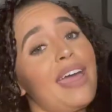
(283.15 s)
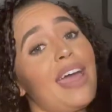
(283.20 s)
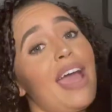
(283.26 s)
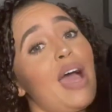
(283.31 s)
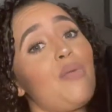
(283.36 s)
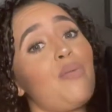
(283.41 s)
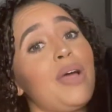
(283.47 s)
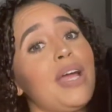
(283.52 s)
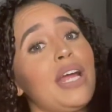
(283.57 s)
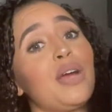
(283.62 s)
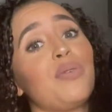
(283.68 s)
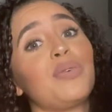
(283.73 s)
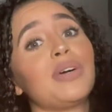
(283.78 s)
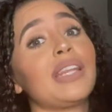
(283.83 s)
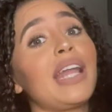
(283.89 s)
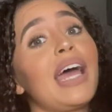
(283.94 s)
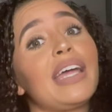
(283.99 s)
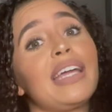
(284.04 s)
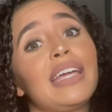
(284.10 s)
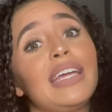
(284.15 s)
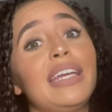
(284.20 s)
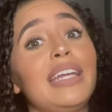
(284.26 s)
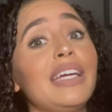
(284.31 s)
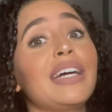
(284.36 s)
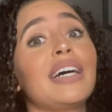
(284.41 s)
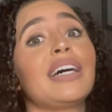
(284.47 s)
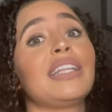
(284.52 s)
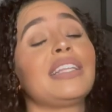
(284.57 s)
I wear it with like any
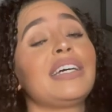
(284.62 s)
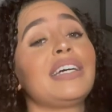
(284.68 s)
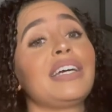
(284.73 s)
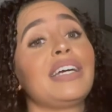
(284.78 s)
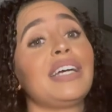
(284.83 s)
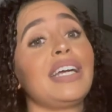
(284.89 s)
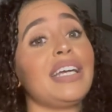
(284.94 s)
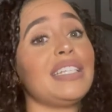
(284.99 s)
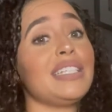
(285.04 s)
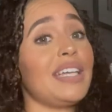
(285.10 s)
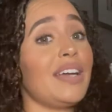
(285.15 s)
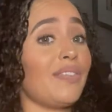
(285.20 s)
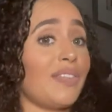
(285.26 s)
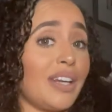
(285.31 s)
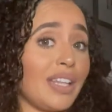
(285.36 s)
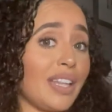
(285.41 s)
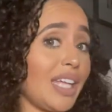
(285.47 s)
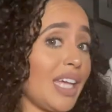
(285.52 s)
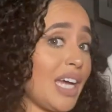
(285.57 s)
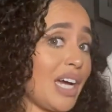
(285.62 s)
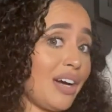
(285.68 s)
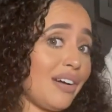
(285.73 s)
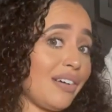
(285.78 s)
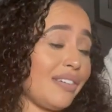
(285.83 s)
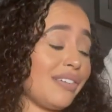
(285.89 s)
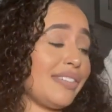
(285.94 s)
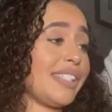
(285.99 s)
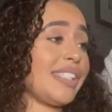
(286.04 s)
color, it definitely
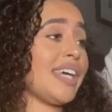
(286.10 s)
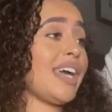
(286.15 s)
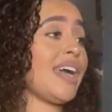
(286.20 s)
goes.